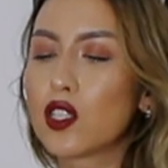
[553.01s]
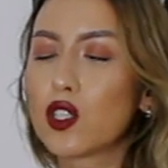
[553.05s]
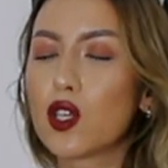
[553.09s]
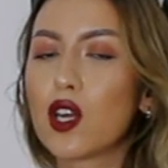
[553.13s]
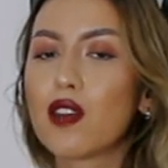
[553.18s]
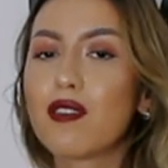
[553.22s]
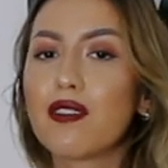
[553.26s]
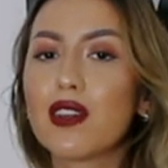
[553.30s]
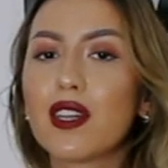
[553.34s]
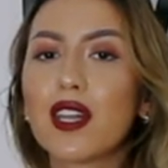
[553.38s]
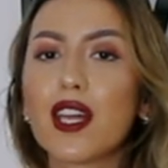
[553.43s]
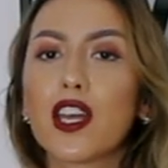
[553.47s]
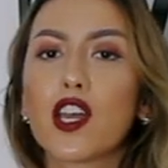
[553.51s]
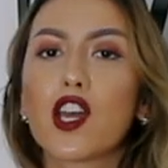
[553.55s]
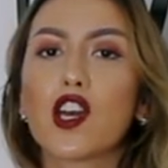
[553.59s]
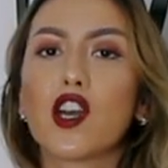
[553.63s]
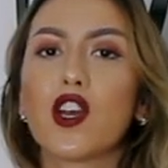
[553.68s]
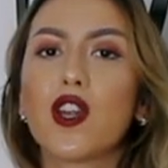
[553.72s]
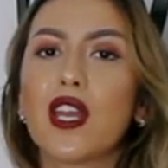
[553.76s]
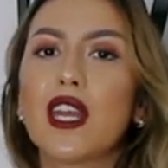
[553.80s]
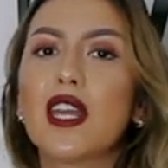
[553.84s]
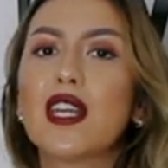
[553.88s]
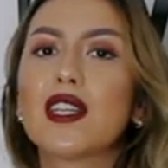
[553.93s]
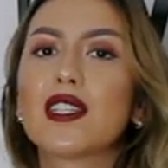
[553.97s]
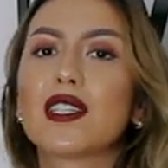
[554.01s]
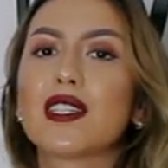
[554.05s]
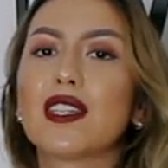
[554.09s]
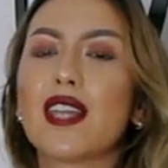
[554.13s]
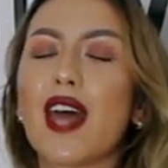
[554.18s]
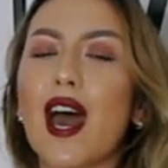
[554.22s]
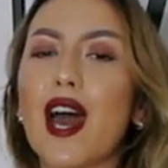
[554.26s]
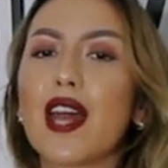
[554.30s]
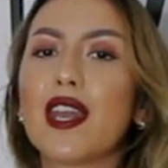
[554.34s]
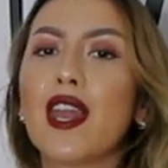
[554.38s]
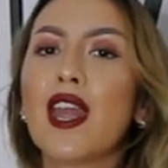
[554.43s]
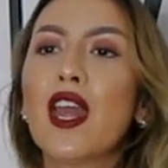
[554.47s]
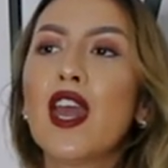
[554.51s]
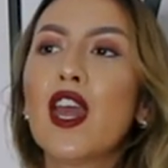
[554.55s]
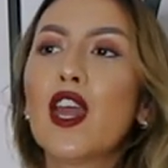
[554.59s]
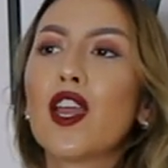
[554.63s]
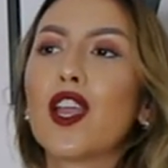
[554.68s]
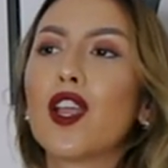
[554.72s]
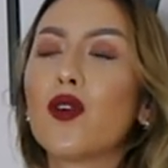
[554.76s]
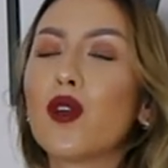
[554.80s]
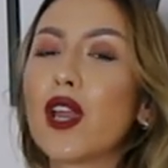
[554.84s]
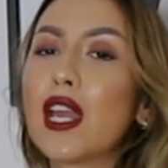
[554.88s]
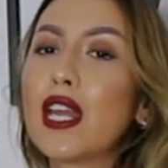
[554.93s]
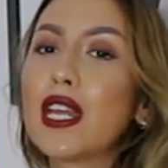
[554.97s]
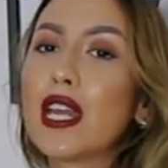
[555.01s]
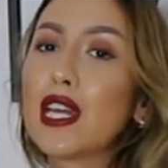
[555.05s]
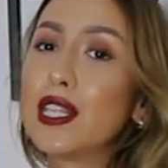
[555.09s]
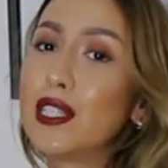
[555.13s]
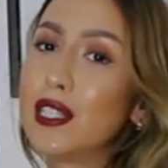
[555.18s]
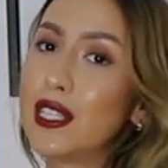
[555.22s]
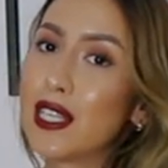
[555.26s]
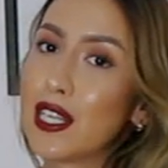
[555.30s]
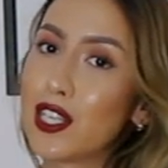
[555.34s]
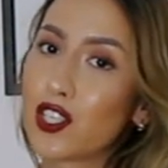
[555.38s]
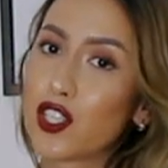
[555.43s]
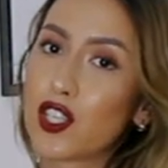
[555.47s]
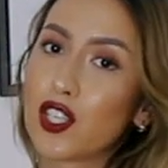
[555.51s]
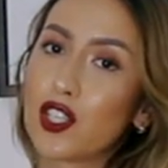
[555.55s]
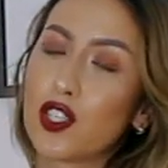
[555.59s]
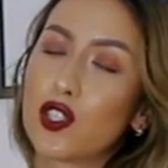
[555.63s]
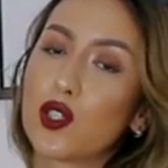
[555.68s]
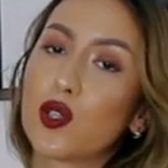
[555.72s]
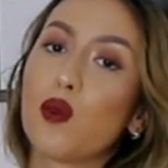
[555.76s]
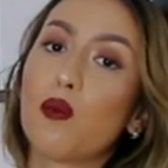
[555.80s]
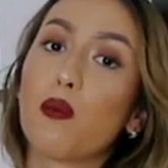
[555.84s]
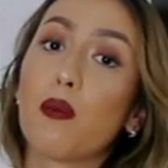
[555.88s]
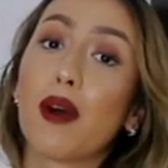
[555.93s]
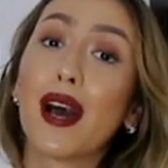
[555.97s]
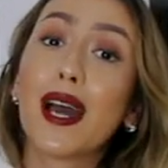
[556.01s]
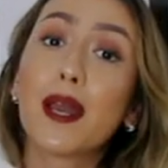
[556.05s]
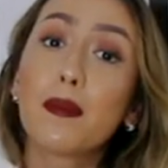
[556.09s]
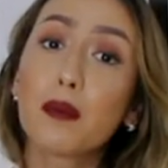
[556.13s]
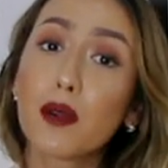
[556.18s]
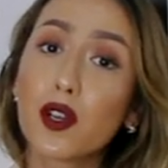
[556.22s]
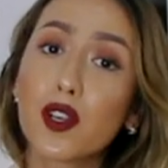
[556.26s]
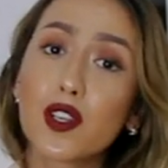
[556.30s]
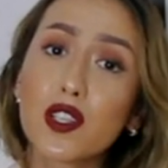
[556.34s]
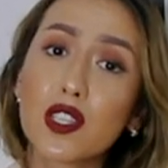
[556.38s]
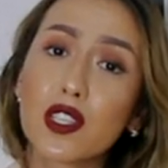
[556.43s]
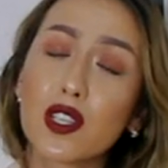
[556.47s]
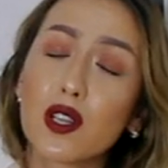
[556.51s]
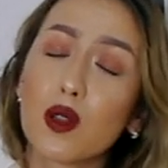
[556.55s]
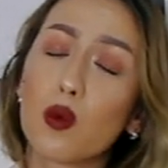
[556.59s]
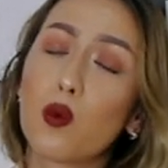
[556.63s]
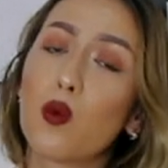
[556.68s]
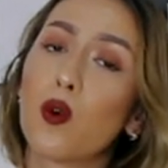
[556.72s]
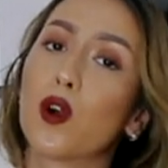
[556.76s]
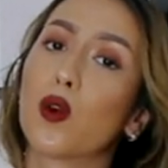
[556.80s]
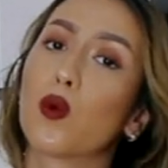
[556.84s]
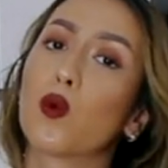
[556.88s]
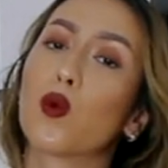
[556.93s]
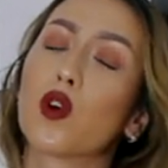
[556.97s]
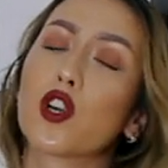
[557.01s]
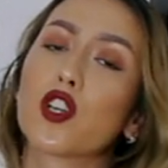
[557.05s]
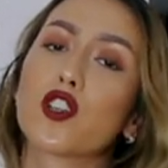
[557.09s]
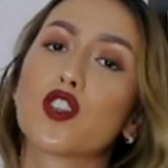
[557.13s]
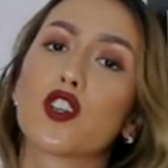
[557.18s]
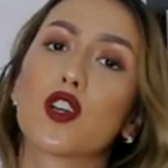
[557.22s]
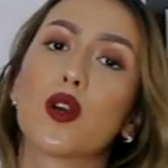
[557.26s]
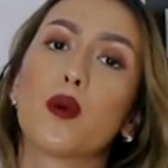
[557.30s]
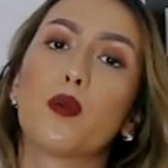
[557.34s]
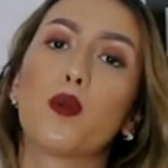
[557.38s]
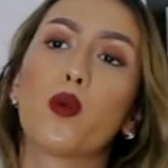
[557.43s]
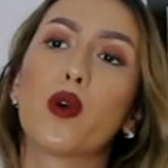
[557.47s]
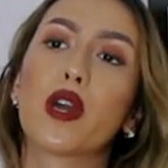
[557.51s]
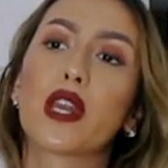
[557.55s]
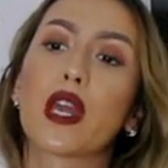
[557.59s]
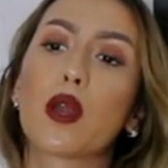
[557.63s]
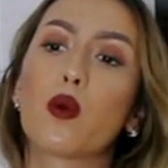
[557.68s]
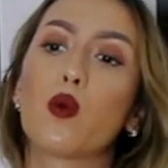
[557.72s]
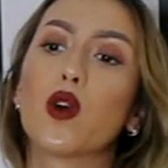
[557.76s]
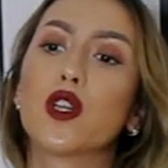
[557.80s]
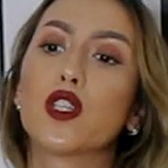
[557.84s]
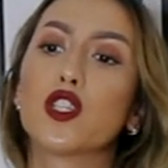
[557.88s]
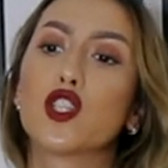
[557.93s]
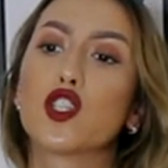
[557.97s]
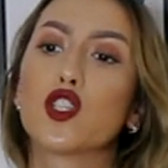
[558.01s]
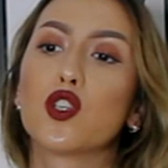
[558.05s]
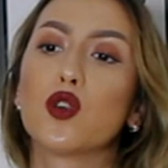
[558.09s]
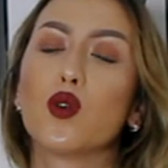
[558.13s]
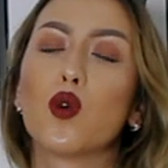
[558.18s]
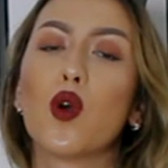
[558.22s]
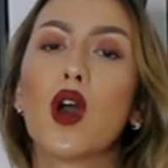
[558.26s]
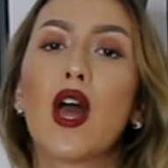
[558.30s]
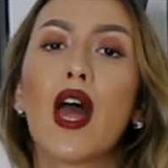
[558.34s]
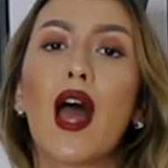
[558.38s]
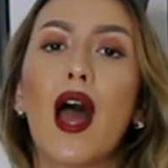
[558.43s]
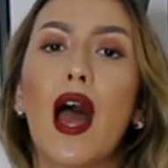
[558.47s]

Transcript: So I feel like hoodie is that great addition to my personal wardrobe when I want to